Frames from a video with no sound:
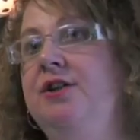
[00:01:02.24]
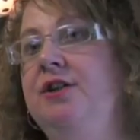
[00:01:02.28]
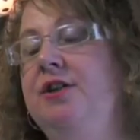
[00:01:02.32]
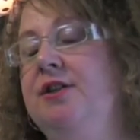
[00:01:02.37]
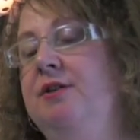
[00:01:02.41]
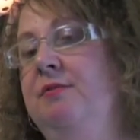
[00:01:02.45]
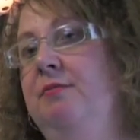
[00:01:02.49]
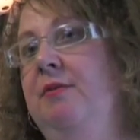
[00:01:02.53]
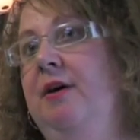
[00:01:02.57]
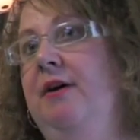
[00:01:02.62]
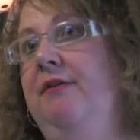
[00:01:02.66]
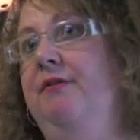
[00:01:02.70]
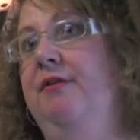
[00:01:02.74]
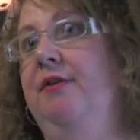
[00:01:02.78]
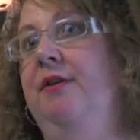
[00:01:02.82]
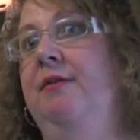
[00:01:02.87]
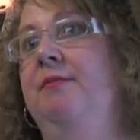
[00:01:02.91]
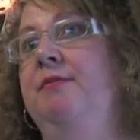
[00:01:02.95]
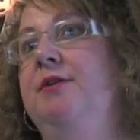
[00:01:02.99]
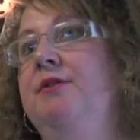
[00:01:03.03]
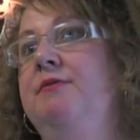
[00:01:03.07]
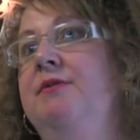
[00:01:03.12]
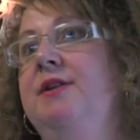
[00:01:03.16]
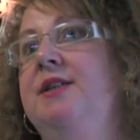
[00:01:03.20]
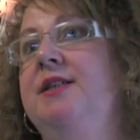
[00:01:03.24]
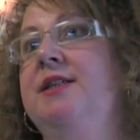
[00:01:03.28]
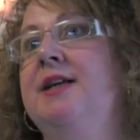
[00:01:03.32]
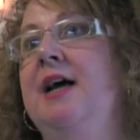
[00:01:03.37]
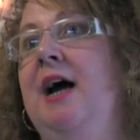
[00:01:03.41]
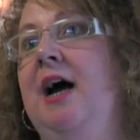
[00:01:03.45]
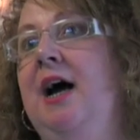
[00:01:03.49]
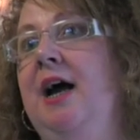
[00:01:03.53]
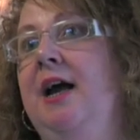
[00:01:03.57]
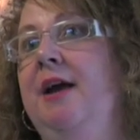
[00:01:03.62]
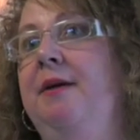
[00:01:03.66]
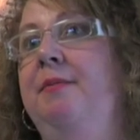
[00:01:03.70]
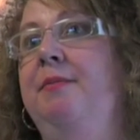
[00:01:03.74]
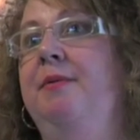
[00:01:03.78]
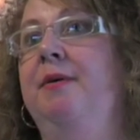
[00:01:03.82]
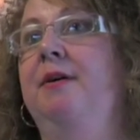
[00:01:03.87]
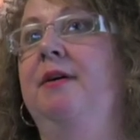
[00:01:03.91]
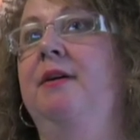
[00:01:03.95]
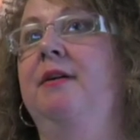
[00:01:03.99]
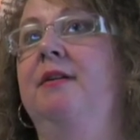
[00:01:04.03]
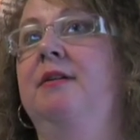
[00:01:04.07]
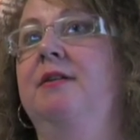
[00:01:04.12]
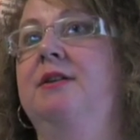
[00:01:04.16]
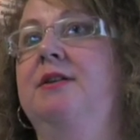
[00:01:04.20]
just somewhere for them to escape
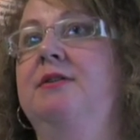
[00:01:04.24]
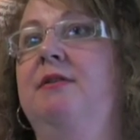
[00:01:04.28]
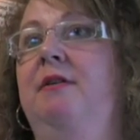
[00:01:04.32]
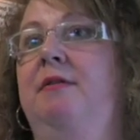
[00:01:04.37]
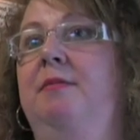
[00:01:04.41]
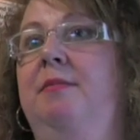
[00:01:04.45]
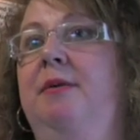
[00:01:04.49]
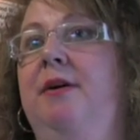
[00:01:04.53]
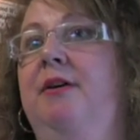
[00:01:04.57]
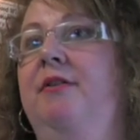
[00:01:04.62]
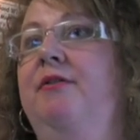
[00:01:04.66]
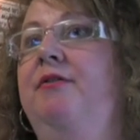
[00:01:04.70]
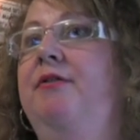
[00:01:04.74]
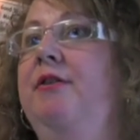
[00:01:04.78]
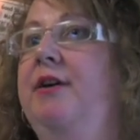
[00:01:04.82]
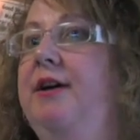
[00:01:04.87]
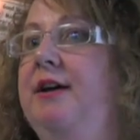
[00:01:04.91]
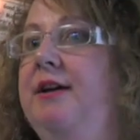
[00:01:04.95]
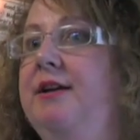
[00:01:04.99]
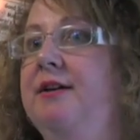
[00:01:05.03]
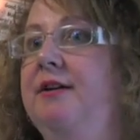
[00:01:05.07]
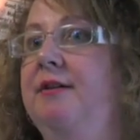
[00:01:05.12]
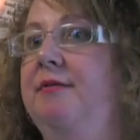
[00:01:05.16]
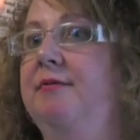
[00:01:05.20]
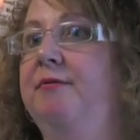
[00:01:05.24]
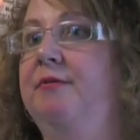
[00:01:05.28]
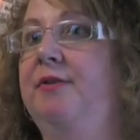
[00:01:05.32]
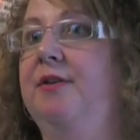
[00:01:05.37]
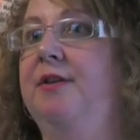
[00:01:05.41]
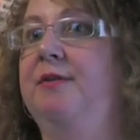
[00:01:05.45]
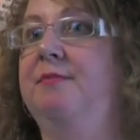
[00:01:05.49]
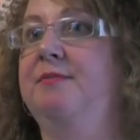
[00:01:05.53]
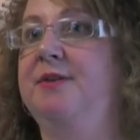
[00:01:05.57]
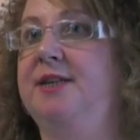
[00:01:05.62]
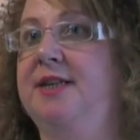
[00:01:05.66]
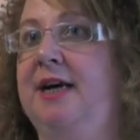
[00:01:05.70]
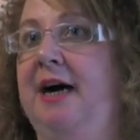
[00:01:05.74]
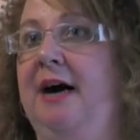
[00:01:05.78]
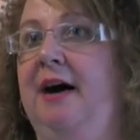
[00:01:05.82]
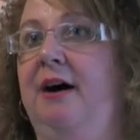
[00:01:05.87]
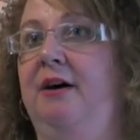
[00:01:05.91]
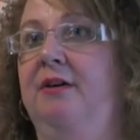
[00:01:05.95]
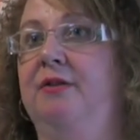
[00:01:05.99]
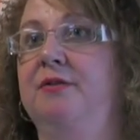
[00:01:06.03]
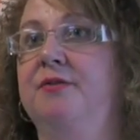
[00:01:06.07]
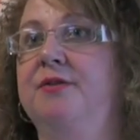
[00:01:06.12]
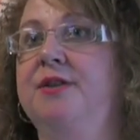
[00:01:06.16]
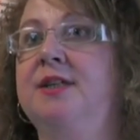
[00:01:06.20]
and to have a bit of freedom for
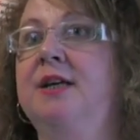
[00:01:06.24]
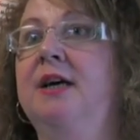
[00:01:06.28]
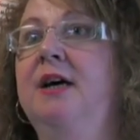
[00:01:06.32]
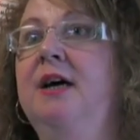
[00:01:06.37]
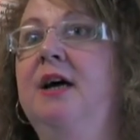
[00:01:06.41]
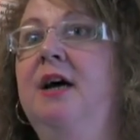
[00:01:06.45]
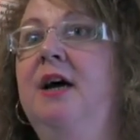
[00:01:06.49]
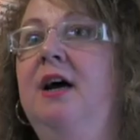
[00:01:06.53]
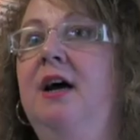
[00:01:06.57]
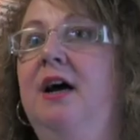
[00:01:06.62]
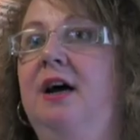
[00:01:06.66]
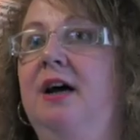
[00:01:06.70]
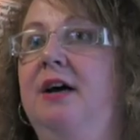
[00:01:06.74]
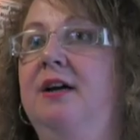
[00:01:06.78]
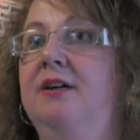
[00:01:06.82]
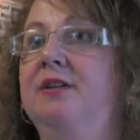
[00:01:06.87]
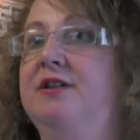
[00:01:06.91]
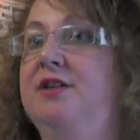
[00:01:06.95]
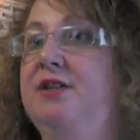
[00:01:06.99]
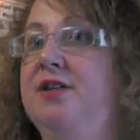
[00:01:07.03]
themselves and to